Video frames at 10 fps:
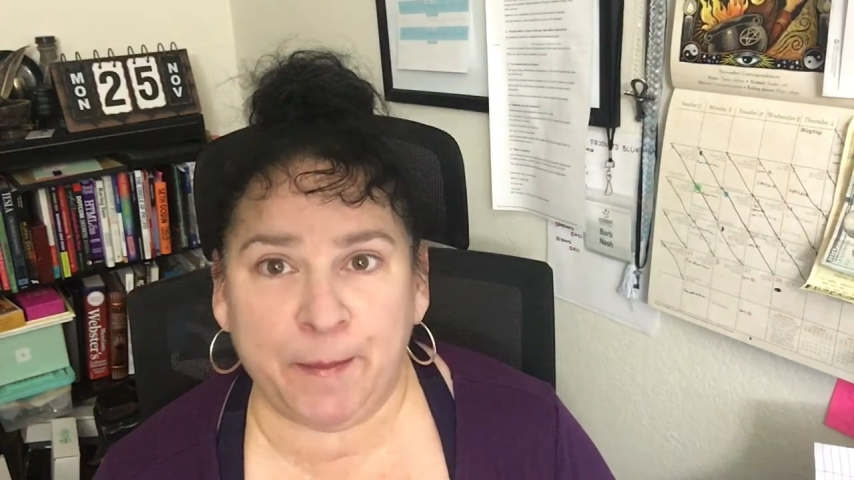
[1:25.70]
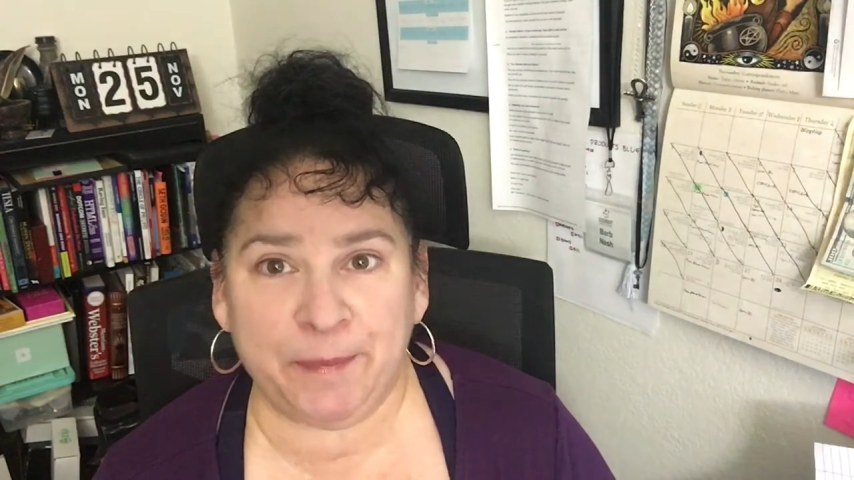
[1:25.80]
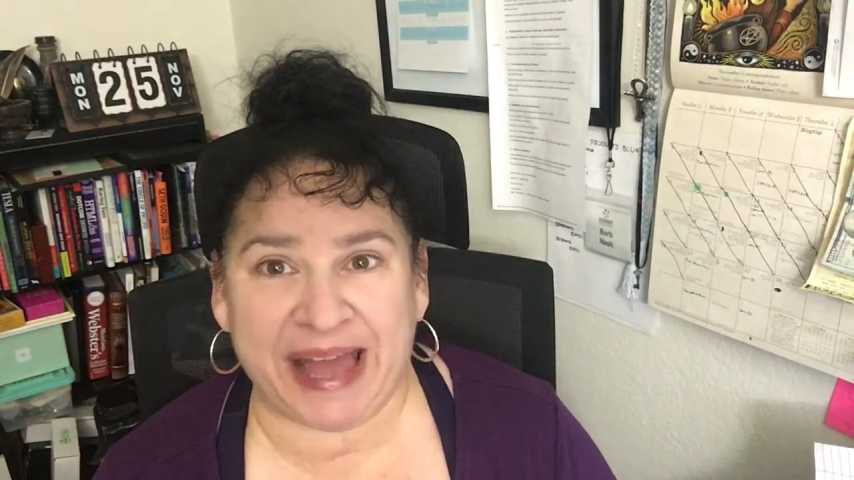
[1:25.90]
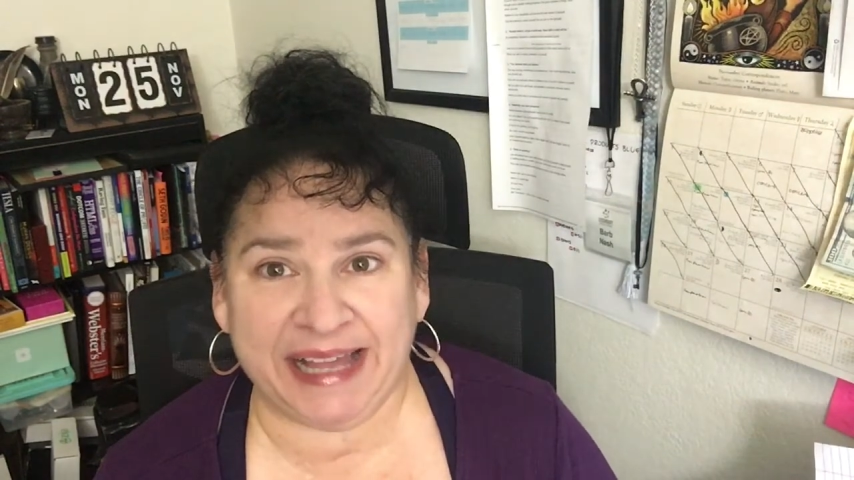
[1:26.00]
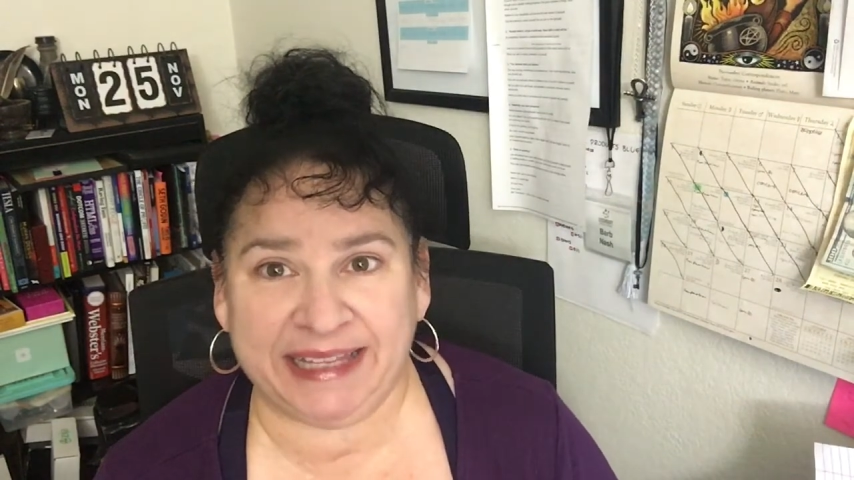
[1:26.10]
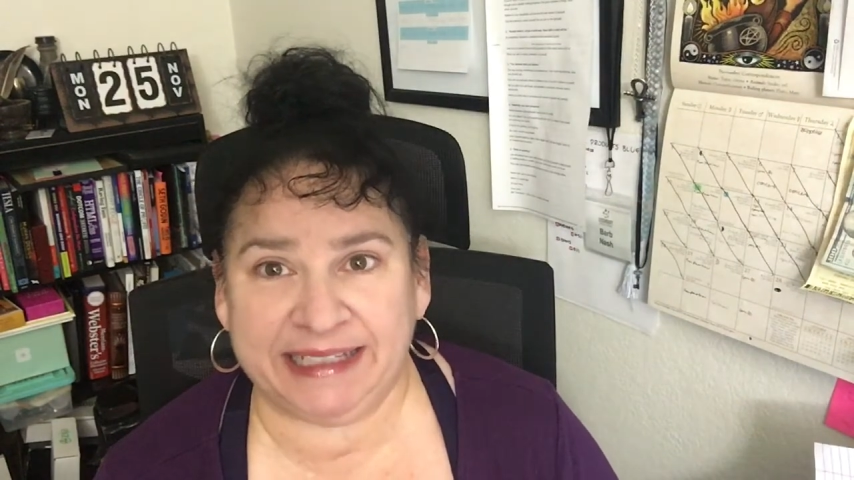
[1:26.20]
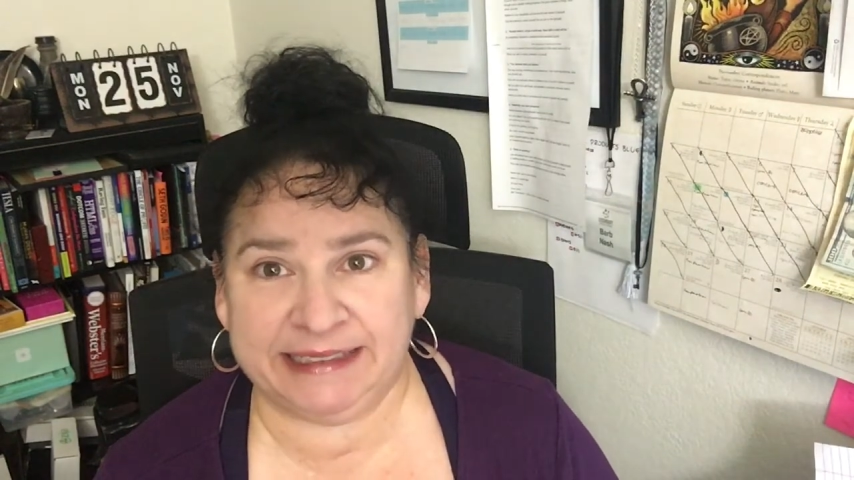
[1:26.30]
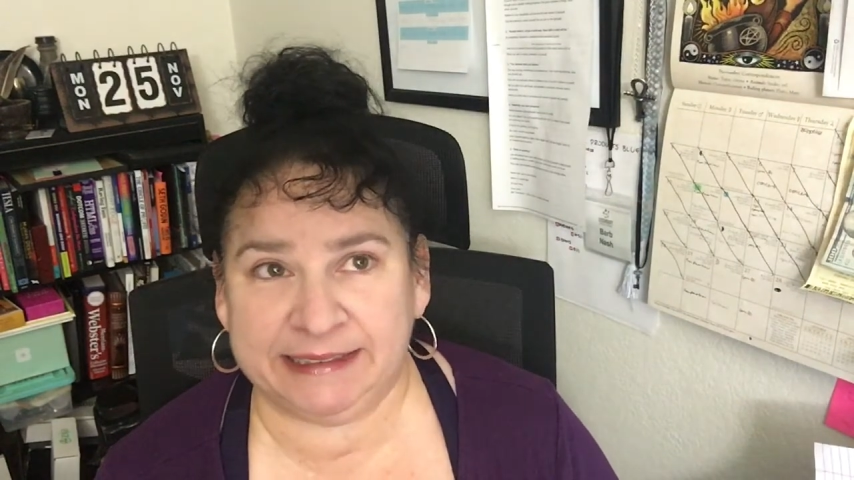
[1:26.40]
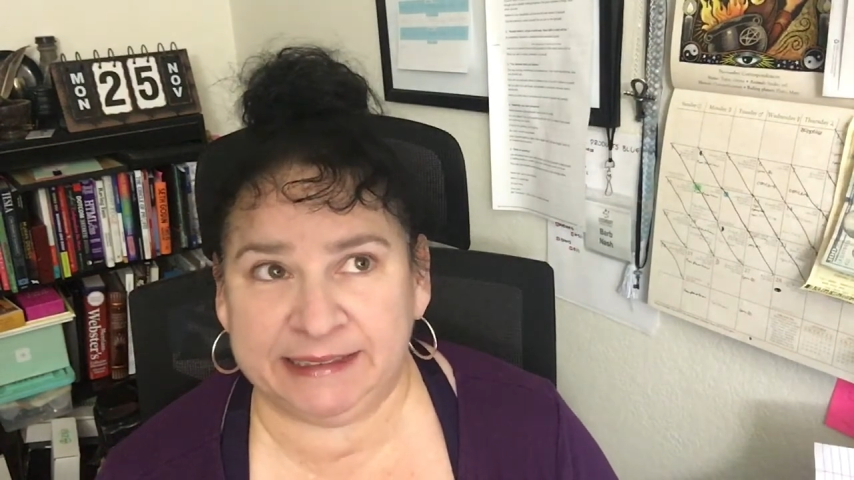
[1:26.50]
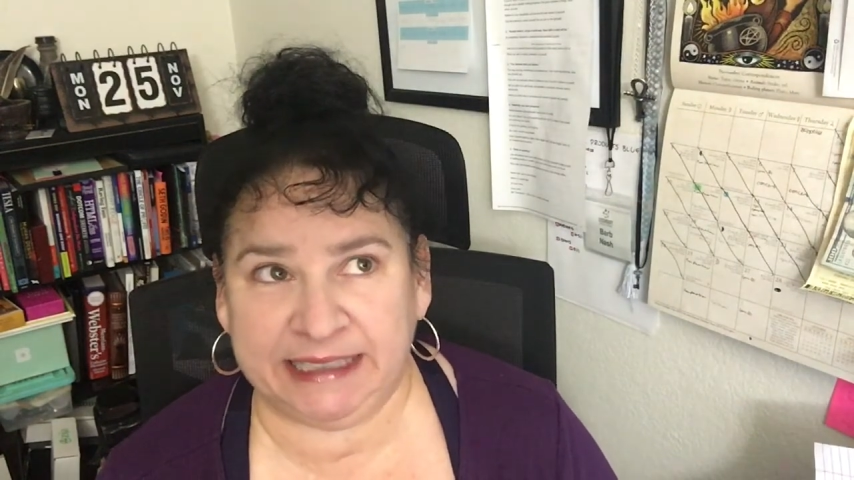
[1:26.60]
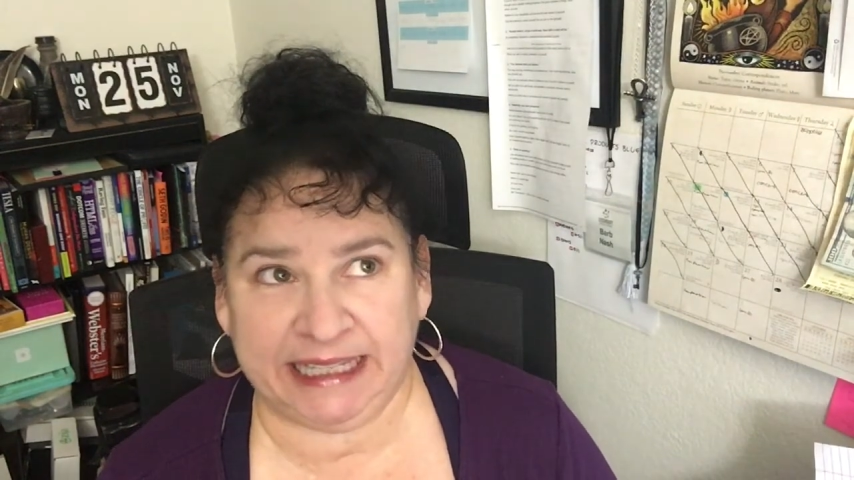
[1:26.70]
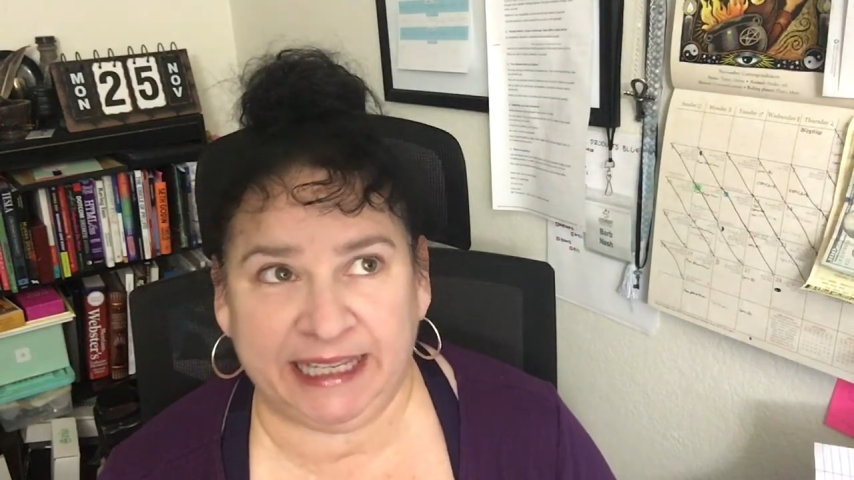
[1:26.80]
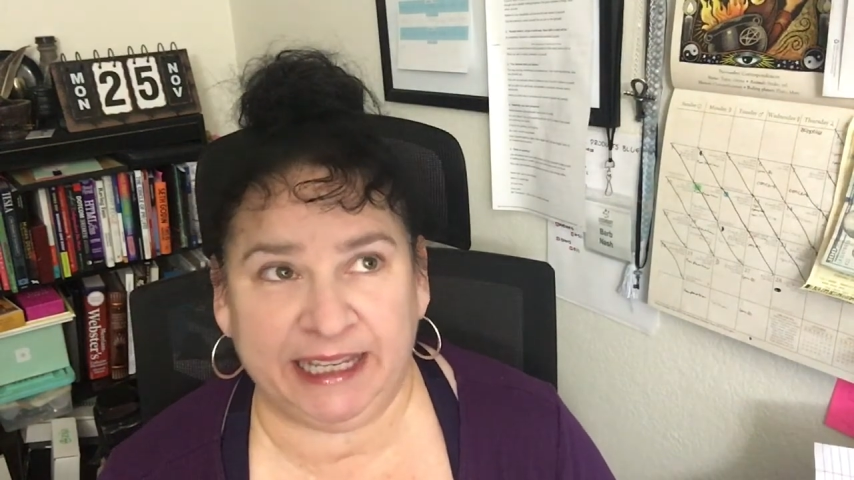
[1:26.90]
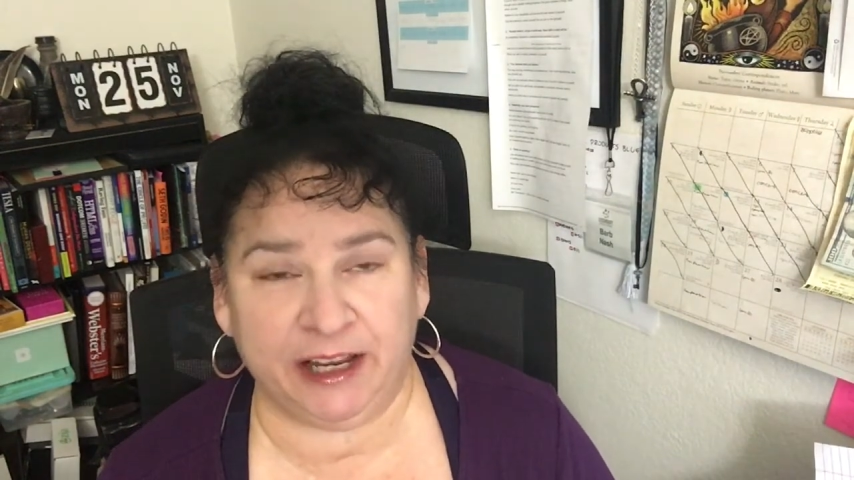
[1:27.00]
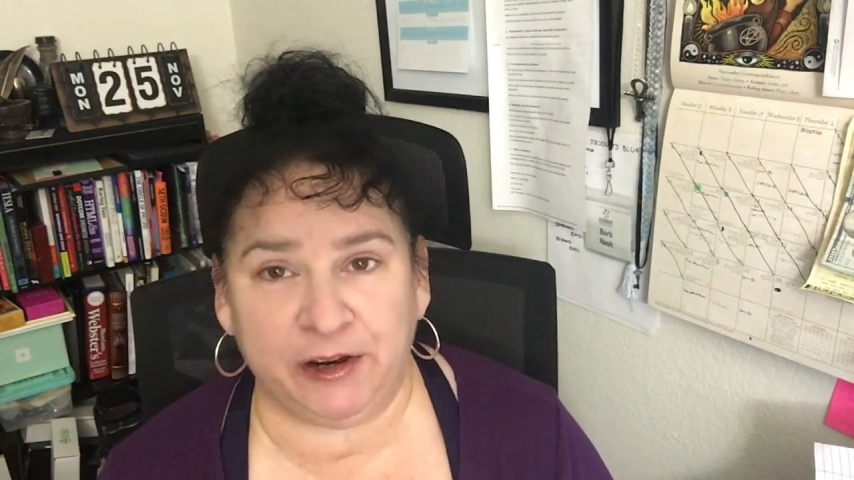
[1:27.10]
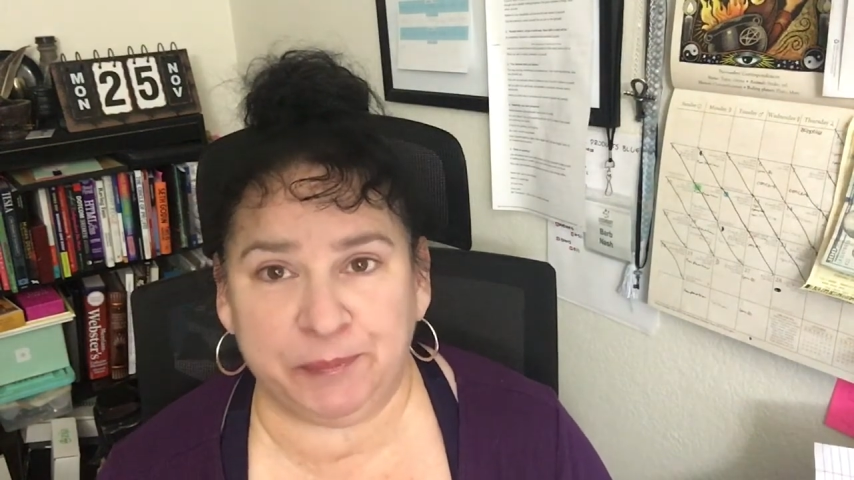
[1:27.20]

back in the